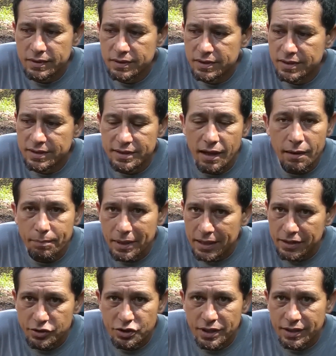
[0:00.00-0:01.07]
stop
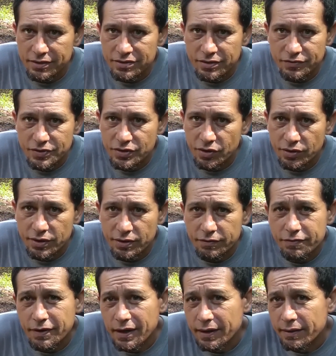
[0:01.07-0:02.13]
any chance of starting a
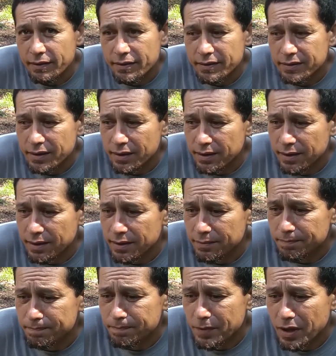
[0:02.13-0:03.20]
fire.
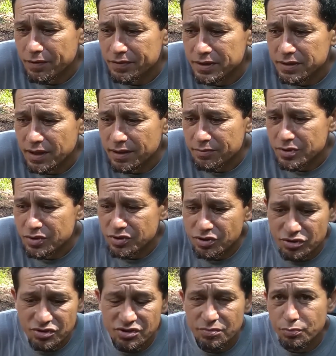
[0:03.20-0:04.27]
Oftentimes it's
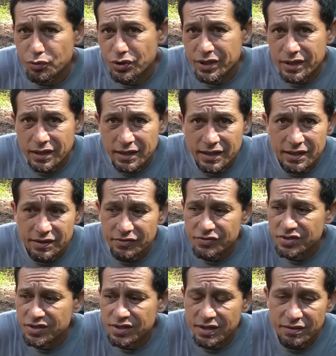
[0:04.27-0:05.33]
just debris, leaves,
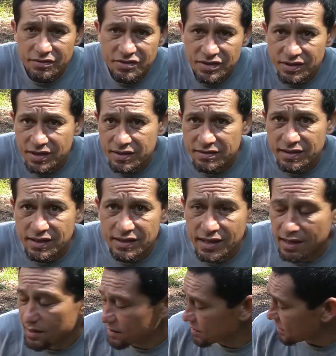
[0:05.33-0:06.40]
sticks, and things like
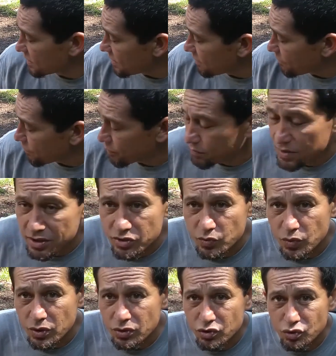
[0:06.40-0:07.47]
that, and the heat from this
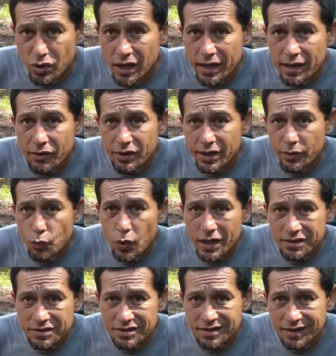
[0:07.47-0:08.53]
will dry out a
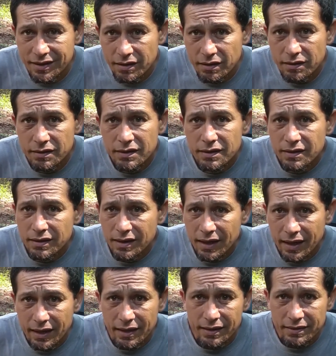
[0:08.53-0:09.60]
wet stick
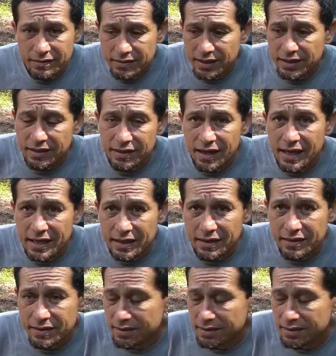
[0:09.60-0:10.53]
and ignite it.